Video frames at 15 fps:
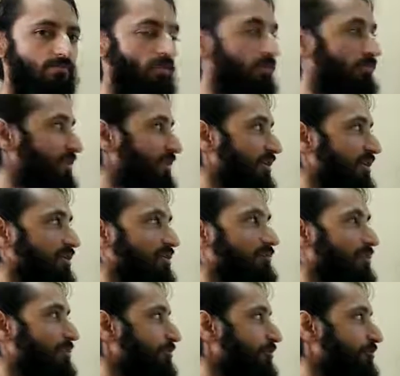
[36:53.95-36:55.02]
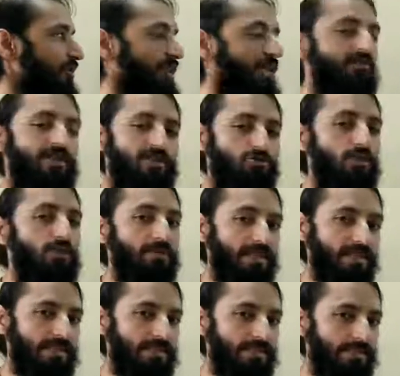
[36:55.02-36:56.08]
From here the spiritual life actually
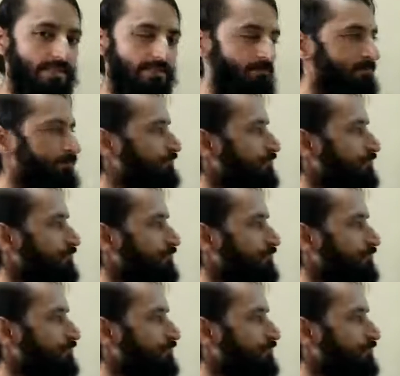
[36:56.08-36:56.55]
begins.